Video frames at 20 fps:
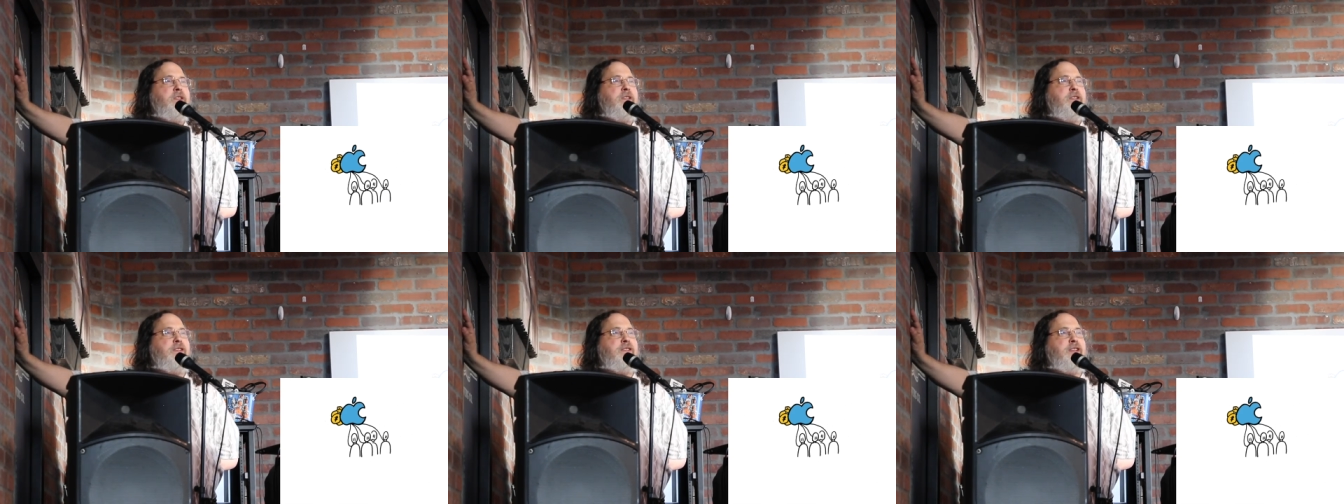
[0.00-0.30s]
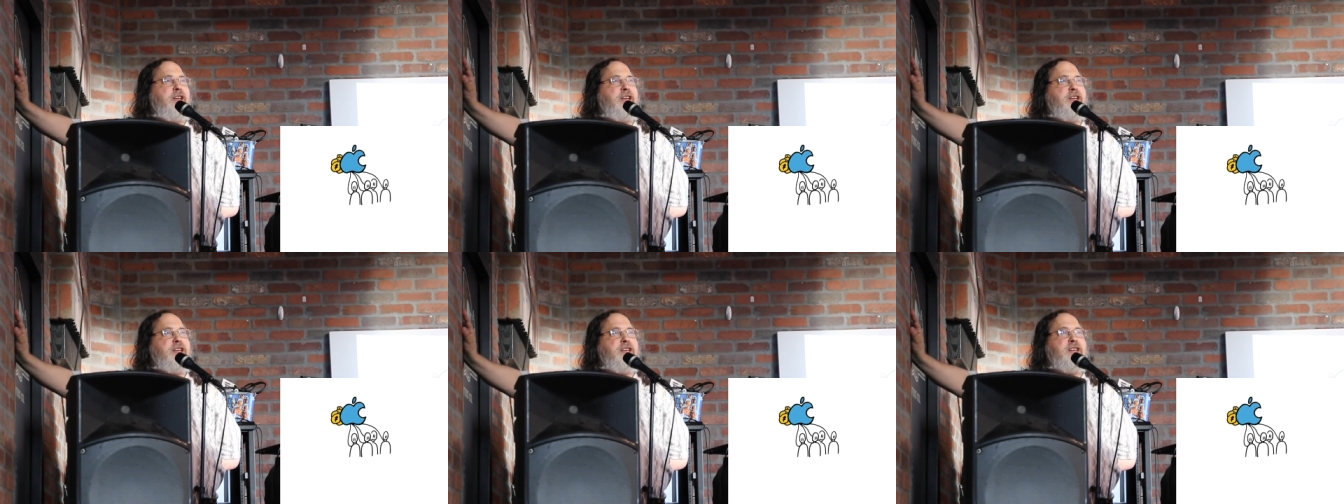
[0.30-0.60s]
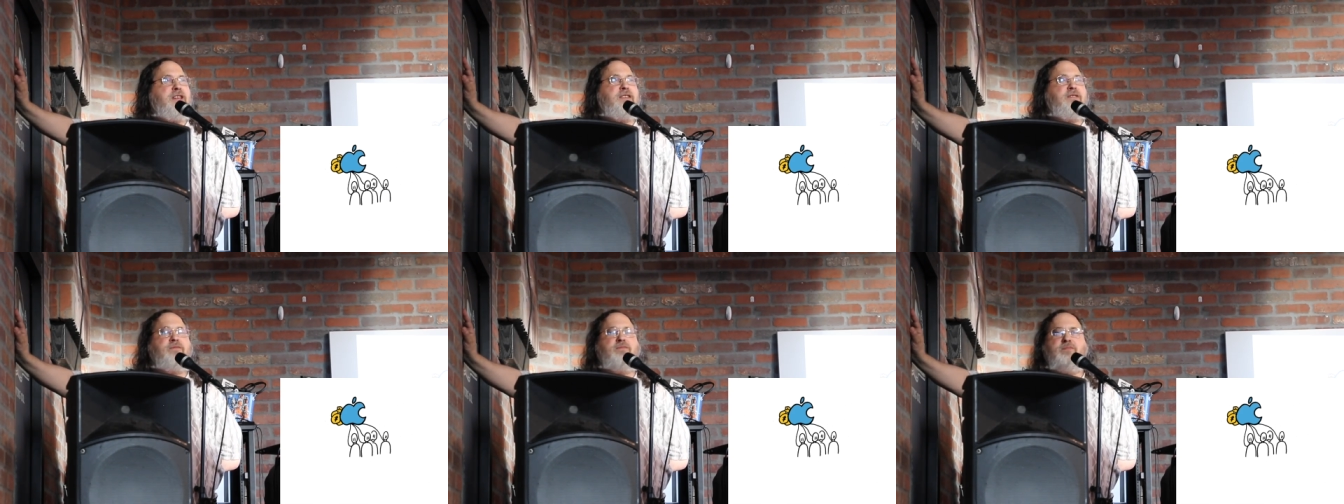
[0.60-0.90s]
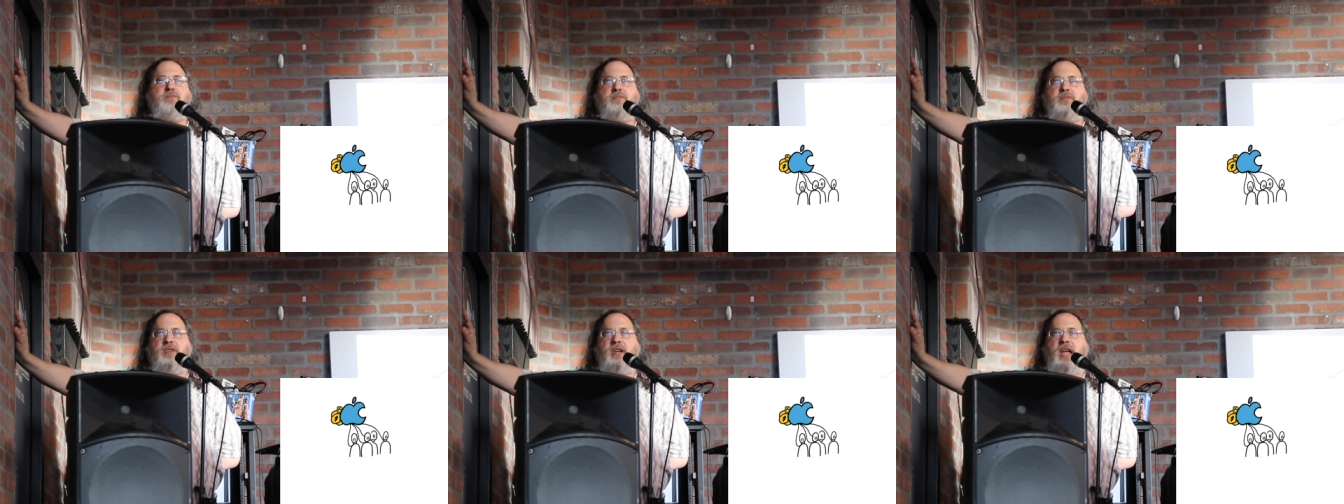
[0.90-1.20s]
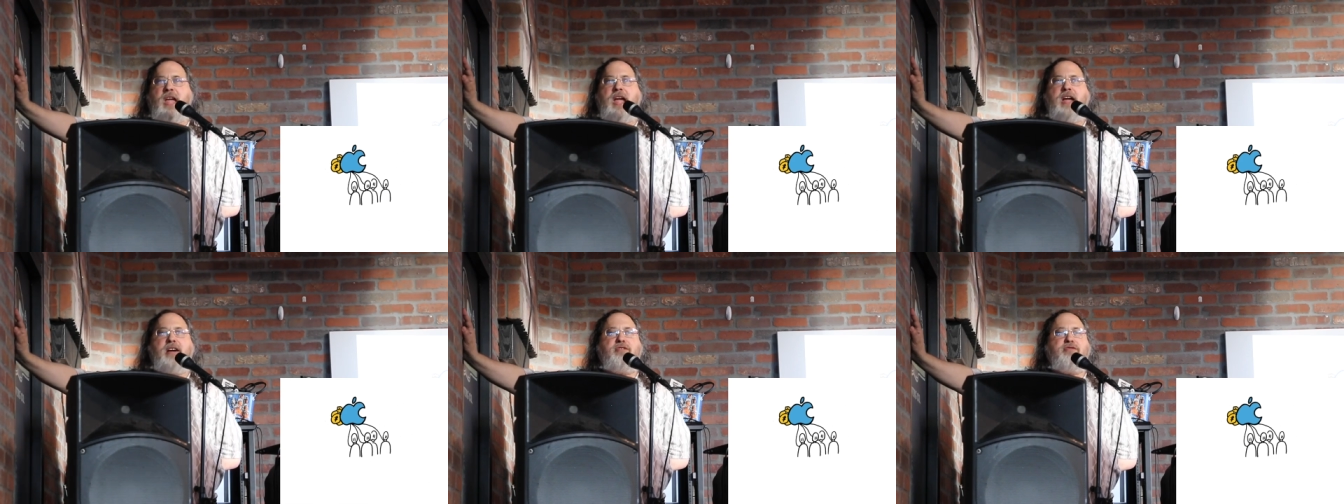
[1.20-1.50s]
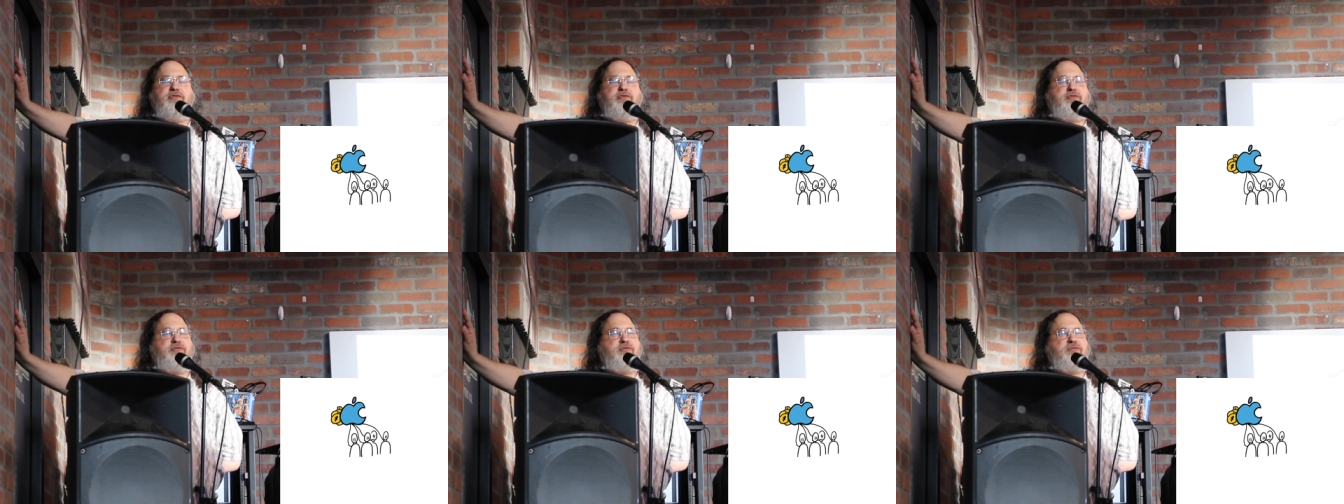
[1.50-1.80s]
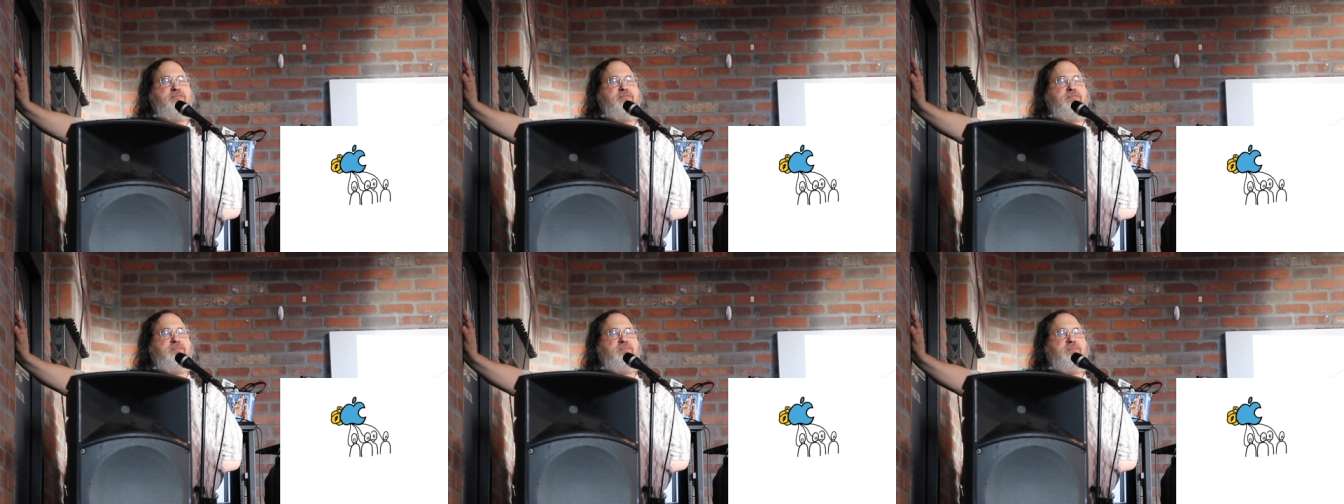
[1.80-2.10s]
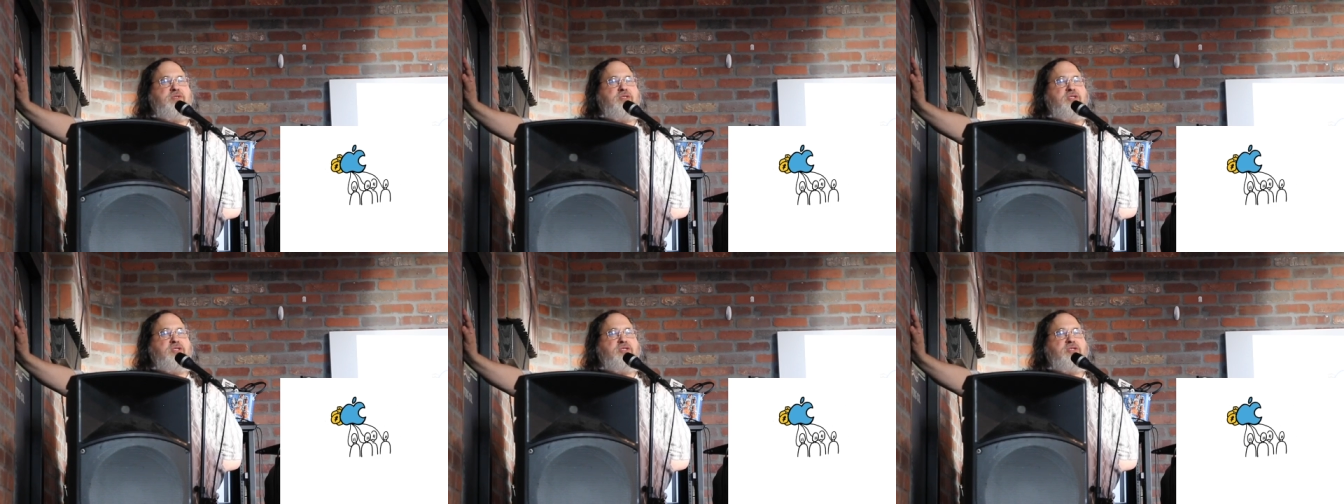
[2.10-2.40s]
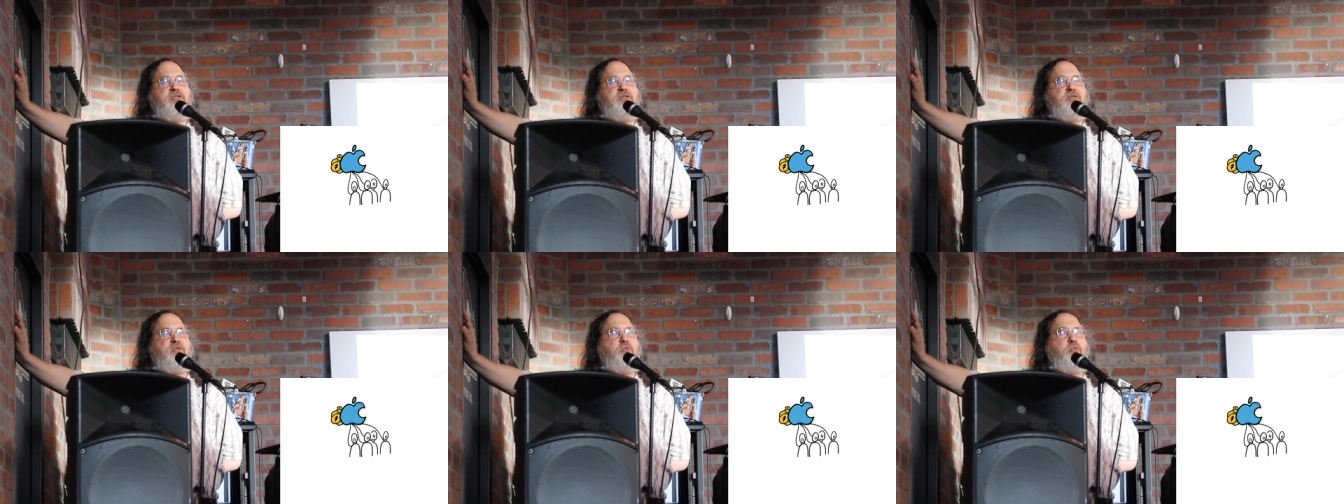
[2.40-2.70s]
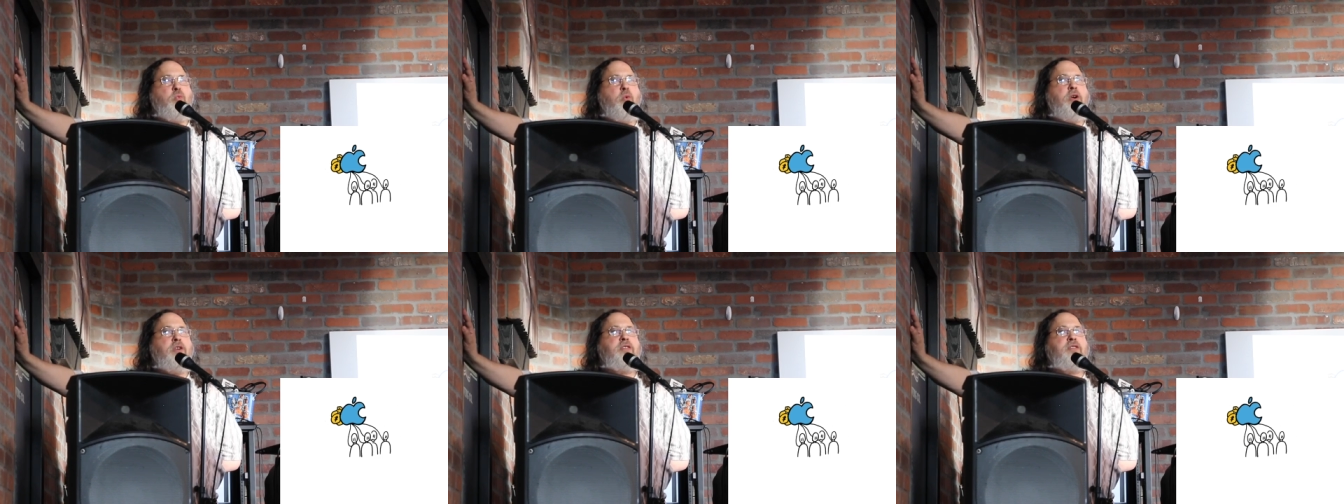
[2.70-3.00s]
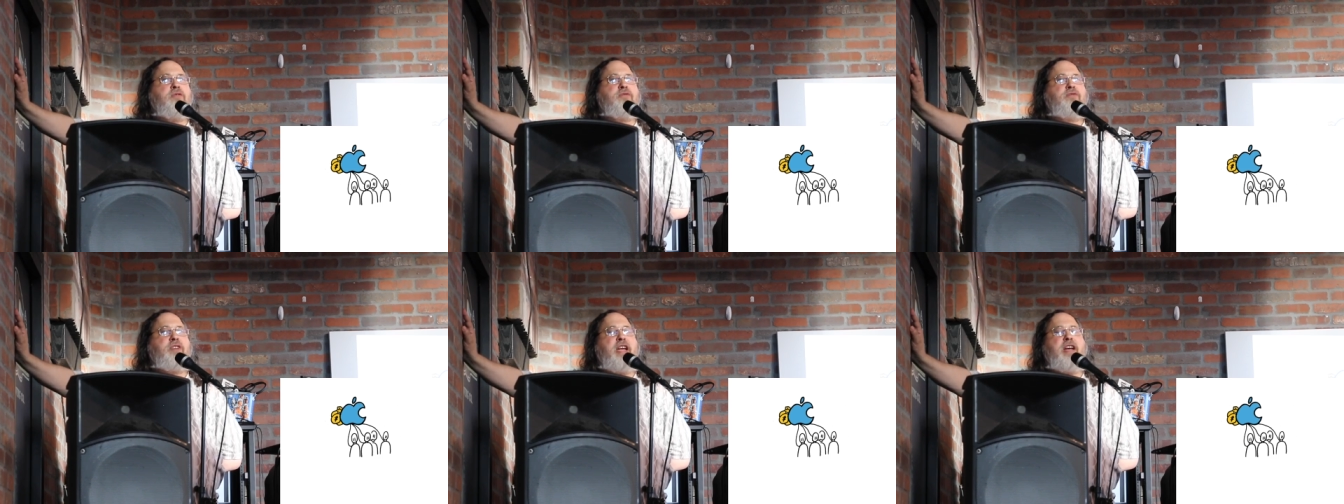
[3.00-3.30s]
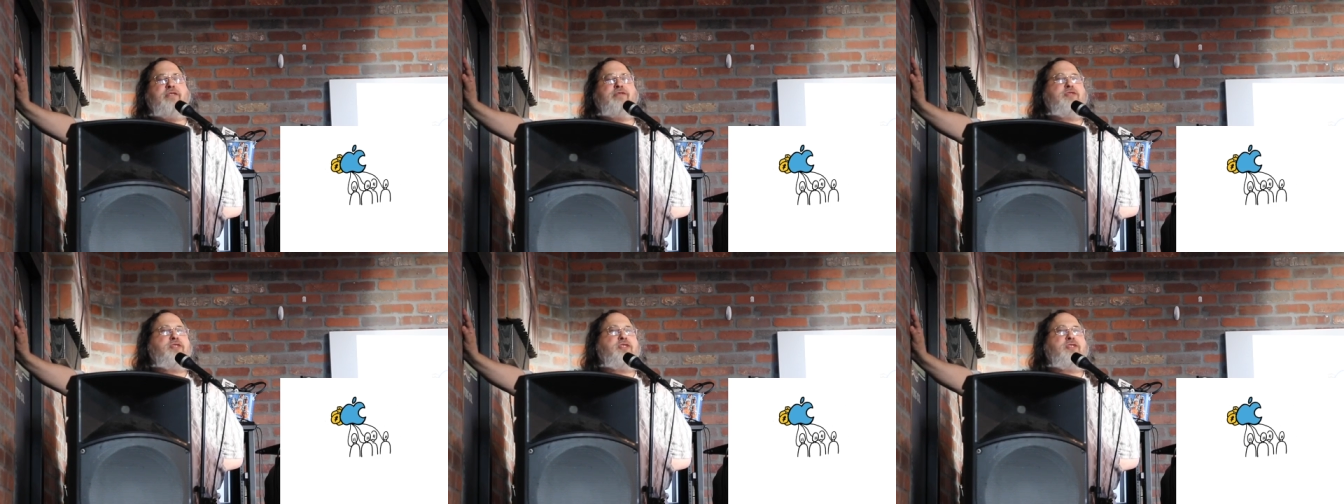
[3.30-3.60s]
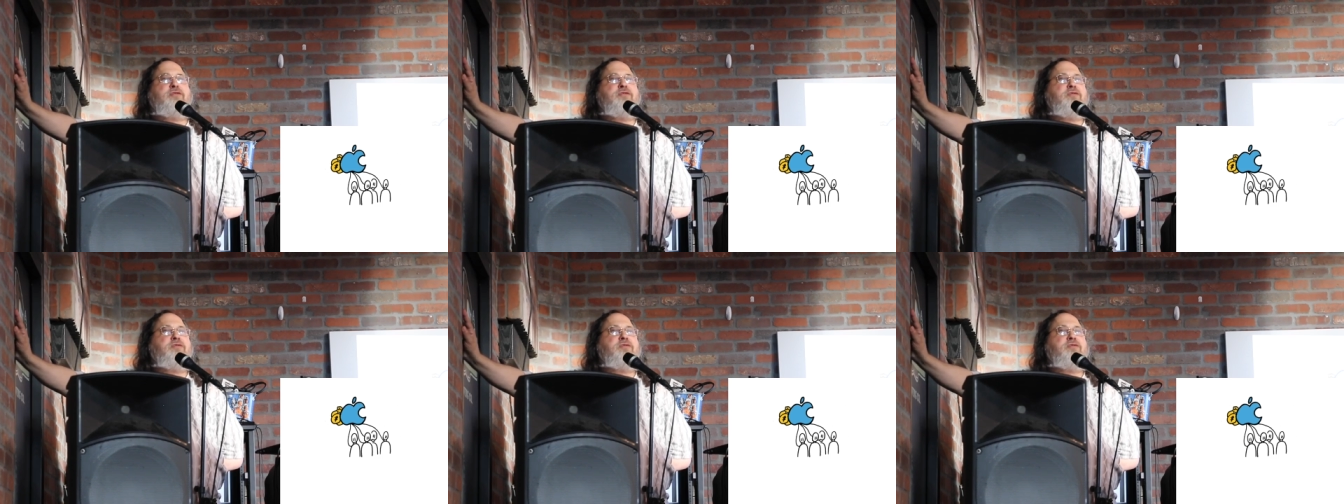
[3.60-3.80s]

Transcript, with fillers: they have want they have